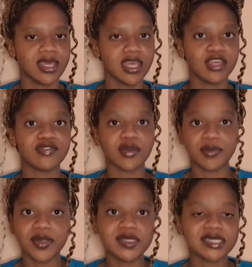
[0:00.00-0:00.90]
if your
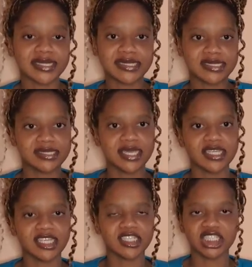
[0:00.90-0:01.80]
parents are
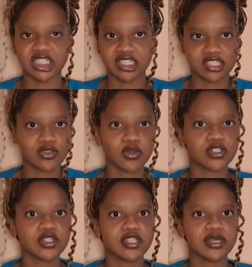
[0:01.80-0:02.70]
understanding, just talk
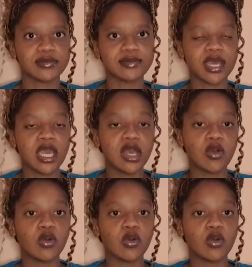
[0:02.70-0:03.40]
to them, or